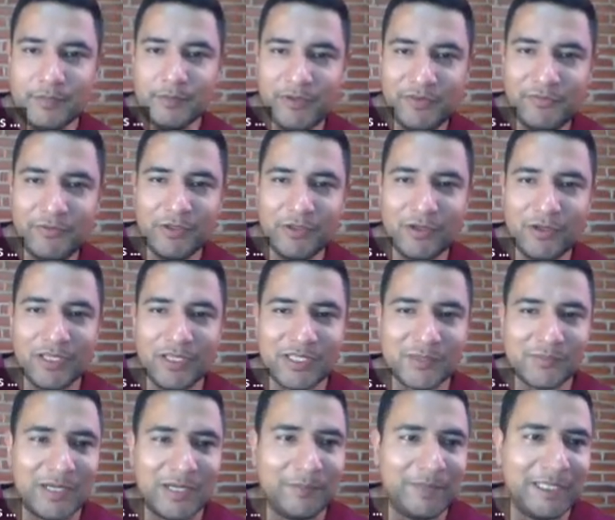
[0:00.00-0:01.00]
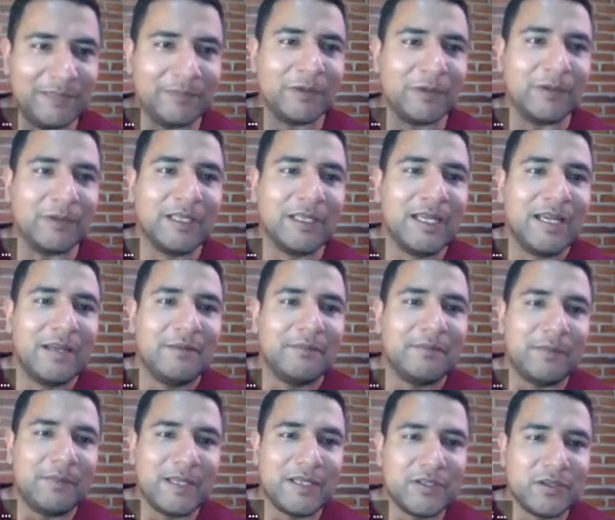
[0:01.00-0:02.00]
Beautiful codex, right, people?
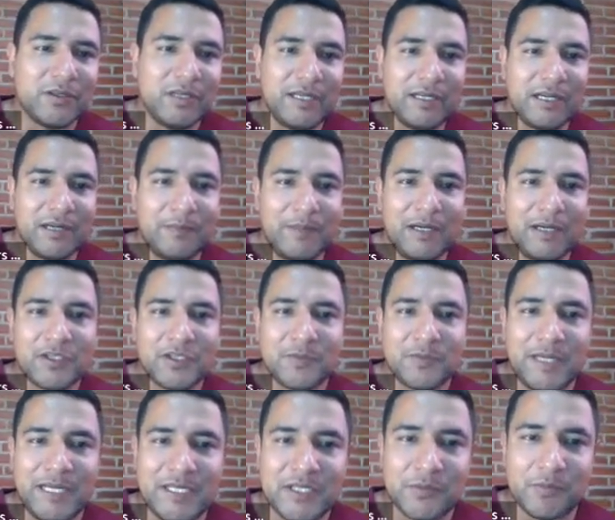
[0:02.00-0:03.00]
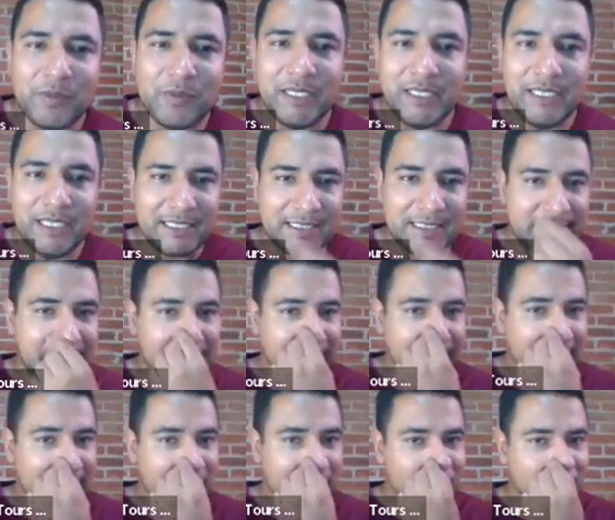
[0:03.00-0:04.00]
A pleasure learning about space is pretty and
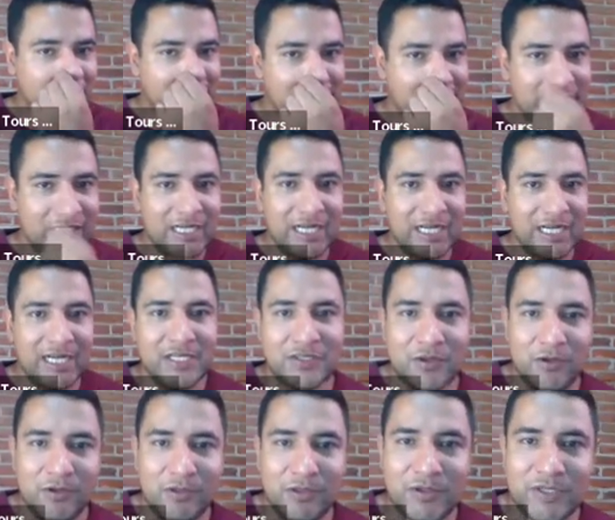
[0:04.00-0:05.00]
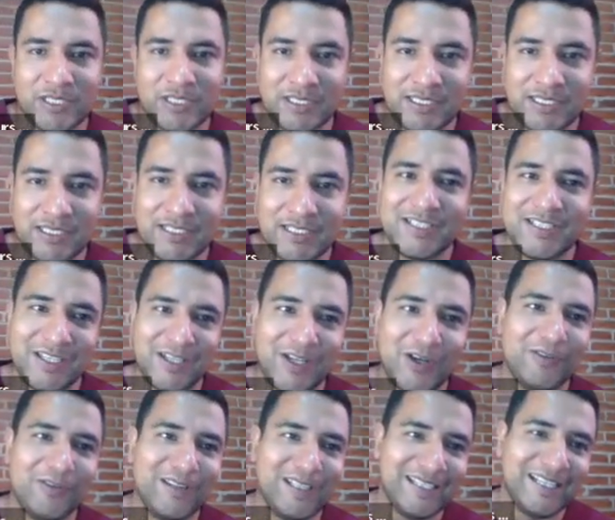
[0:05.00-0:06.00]
seeing the tree changes colors in season is
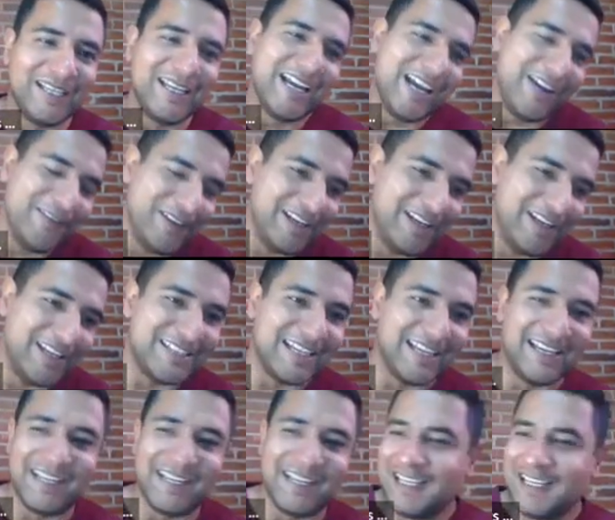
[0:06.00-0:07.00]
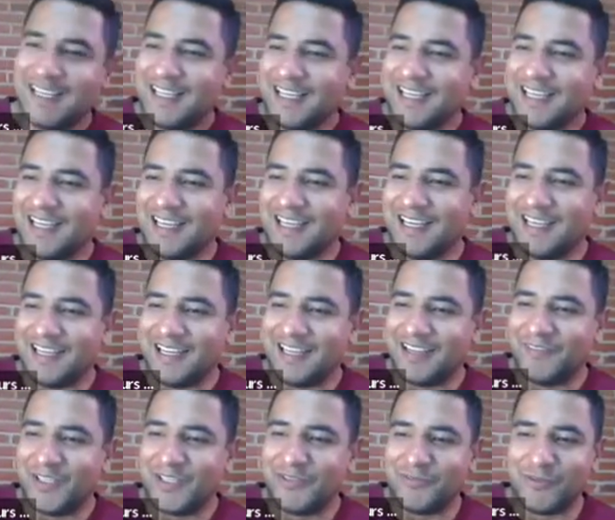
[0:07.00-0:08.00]
lovely. I mean, it's a
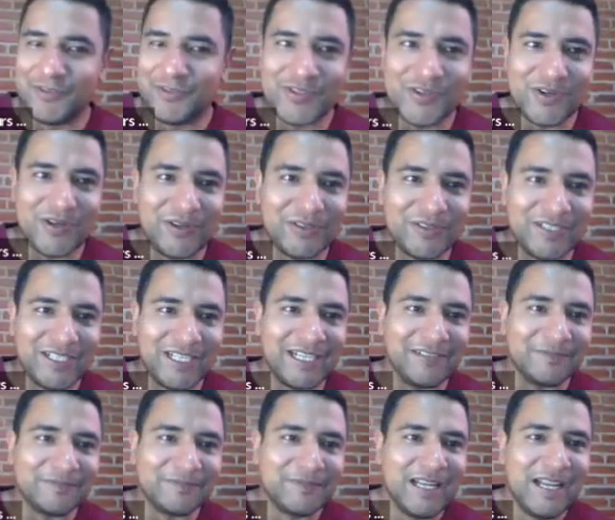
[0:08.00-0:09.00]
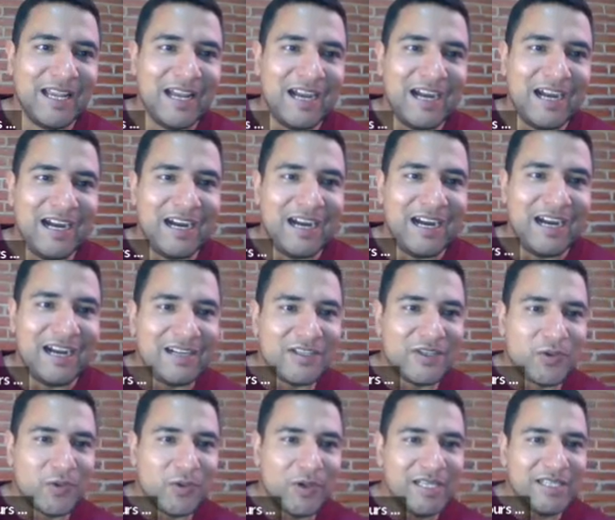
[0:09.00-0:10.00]
beautiful draw, yeah.
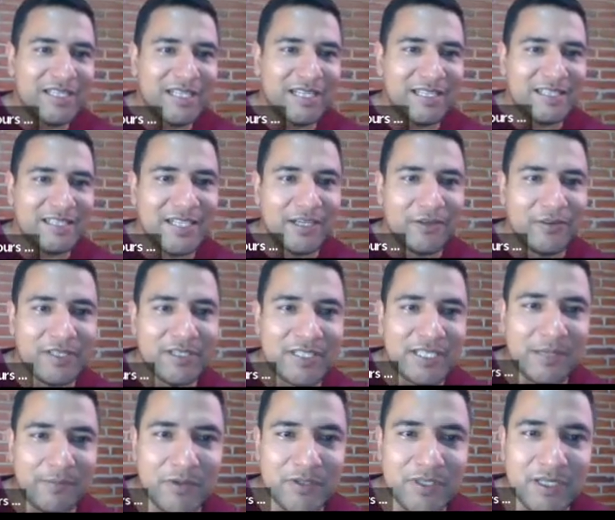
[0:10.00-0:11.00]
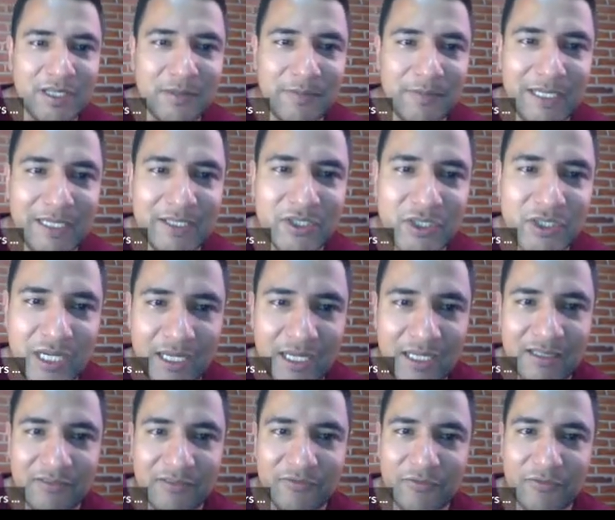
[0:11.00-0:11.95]
Are 20 and 0 the same represented by the shell?